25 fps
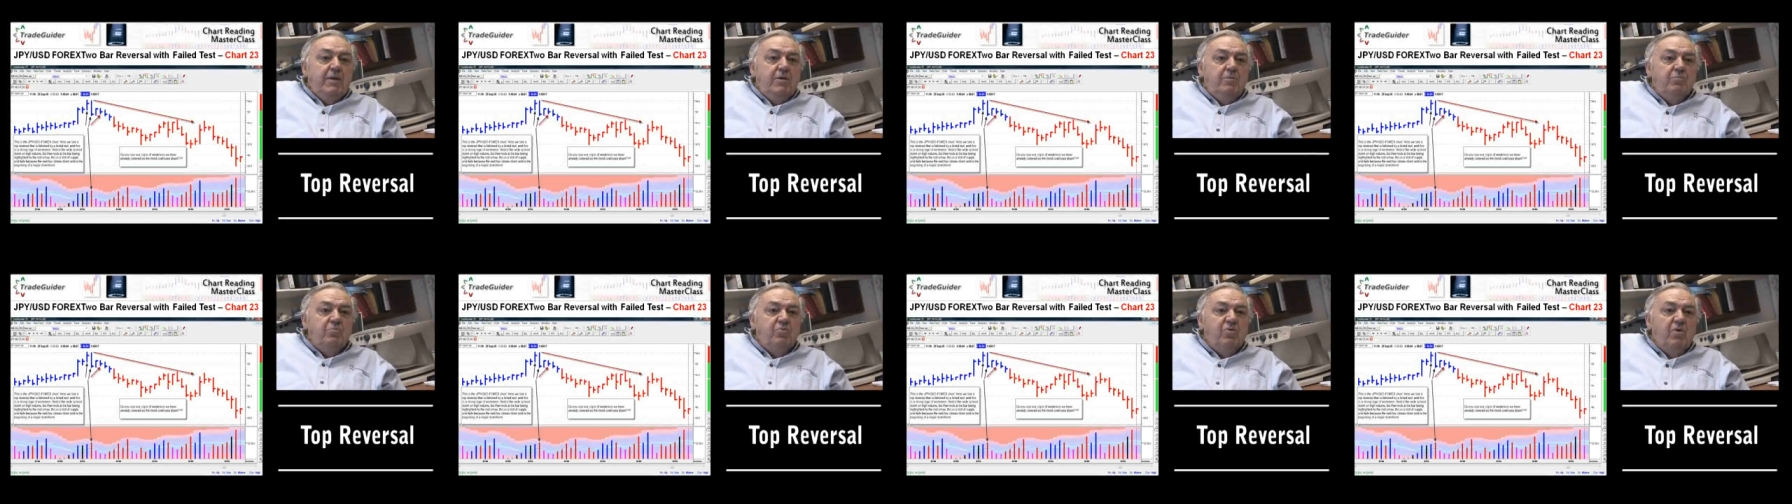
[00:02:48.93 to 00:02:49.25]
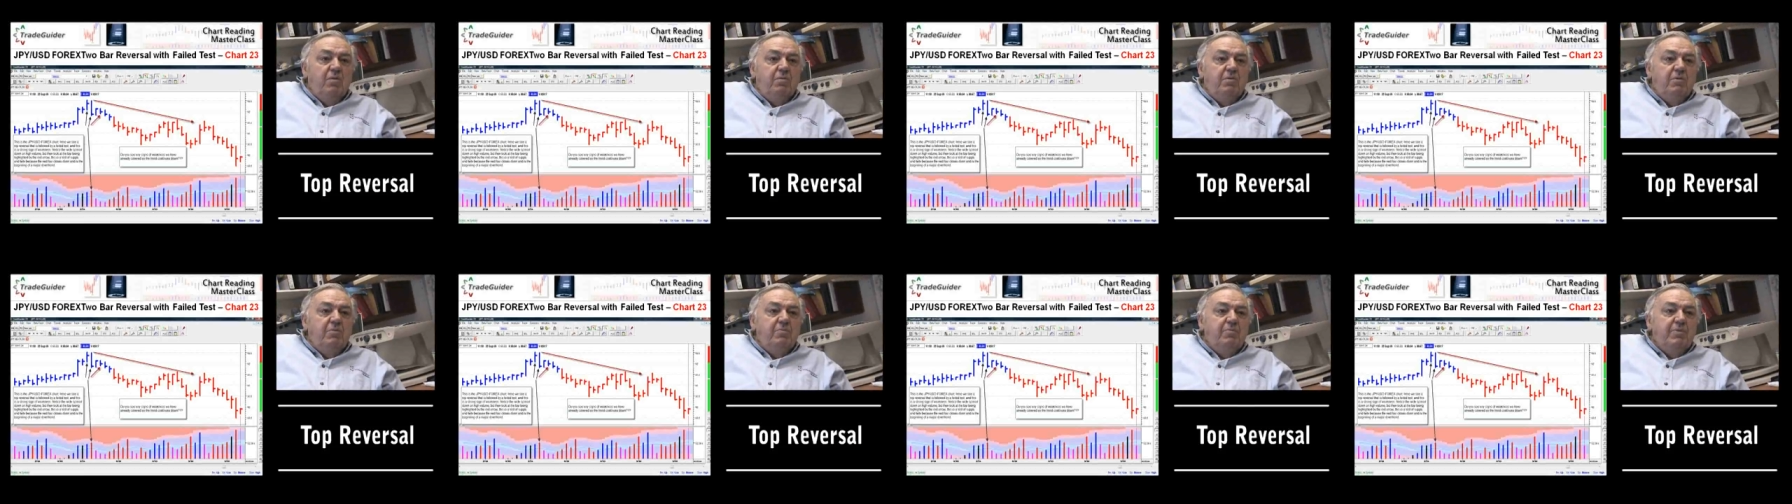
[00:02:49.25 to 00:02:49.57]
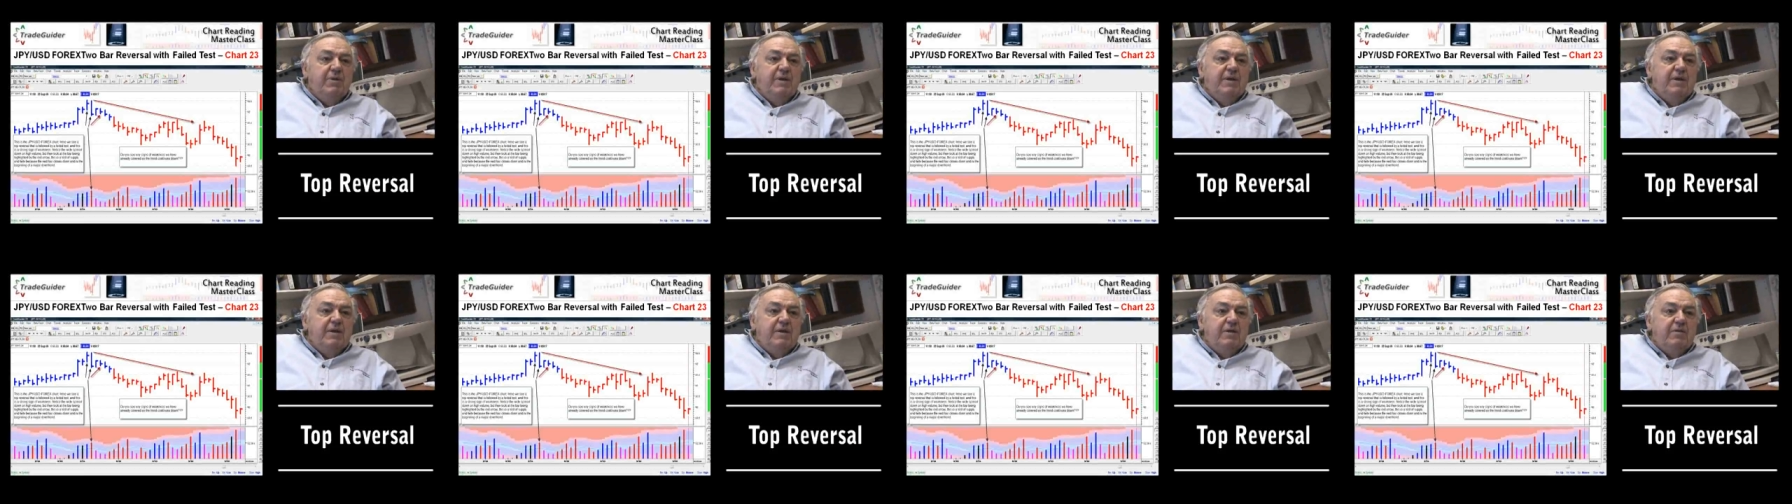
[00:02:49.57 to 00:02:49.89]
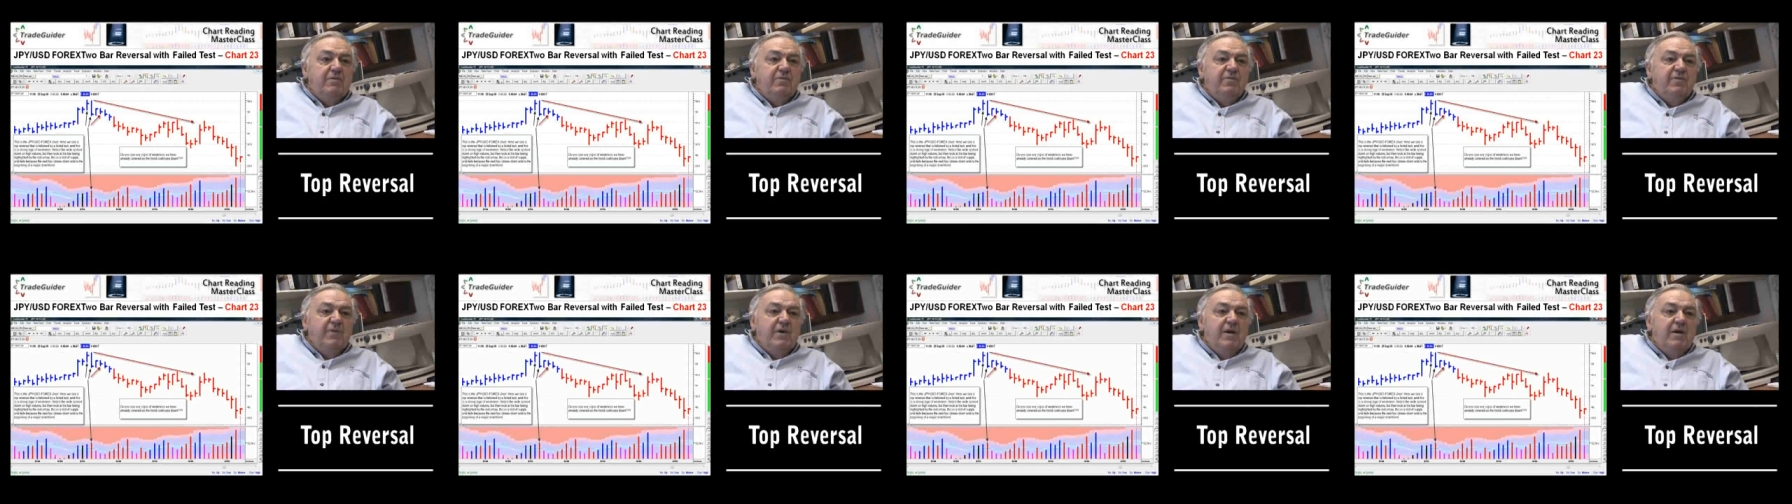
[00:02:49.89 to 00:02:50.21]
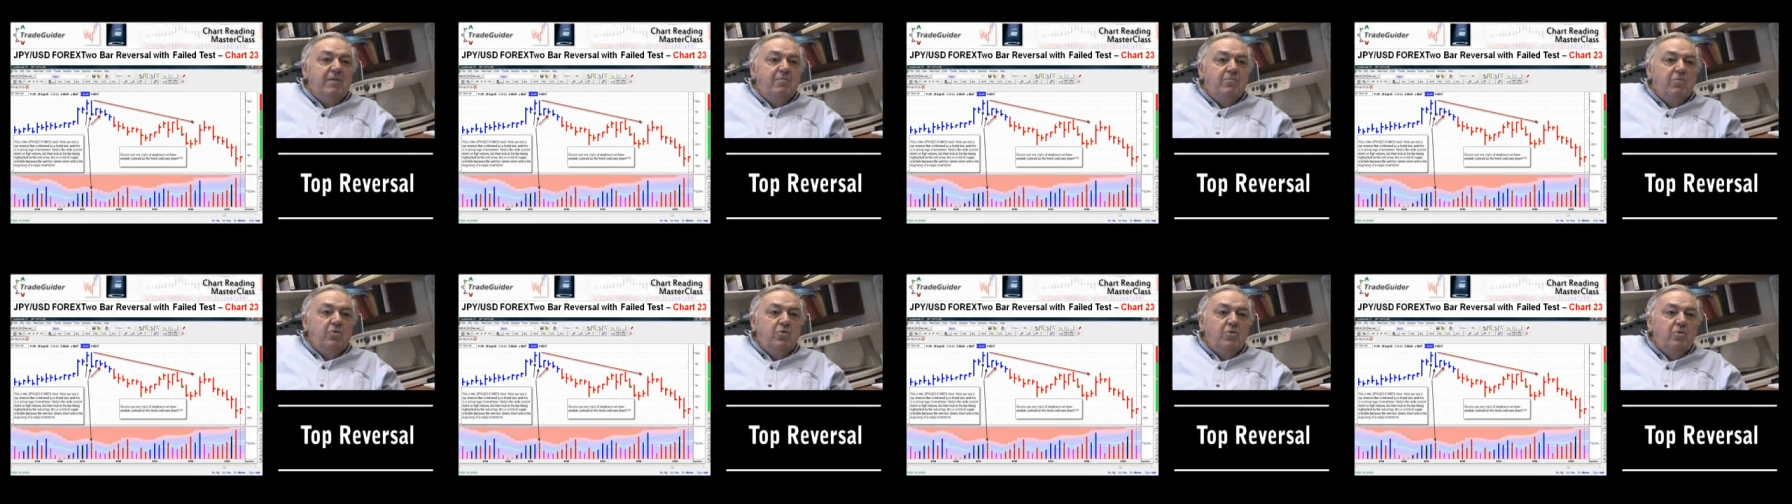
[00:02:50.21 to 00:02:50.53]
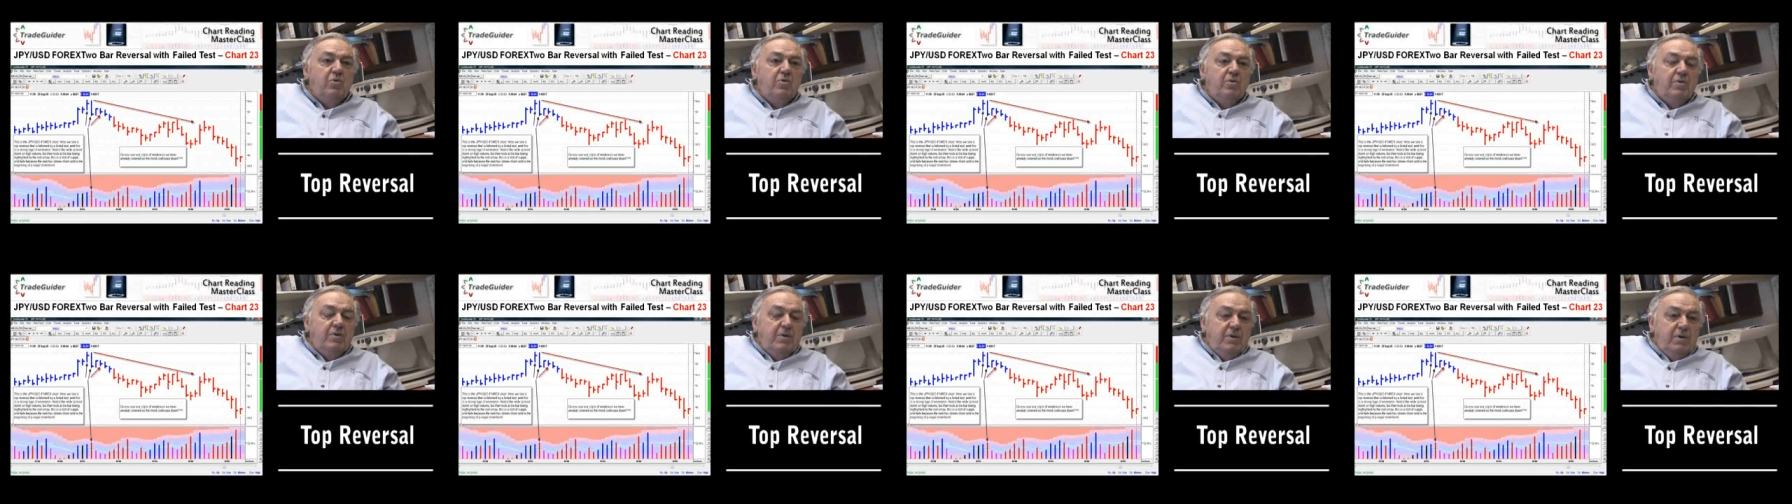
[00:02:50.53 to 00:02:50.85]
probably be far
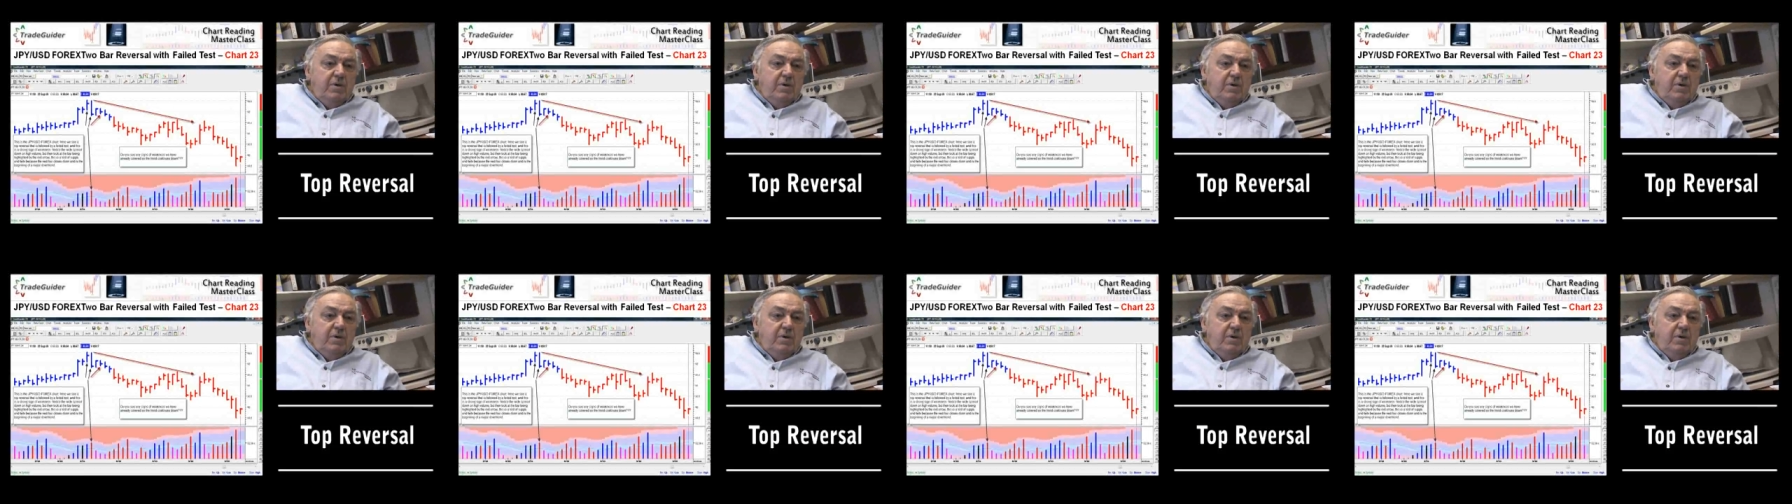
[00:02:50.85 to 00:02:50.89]
more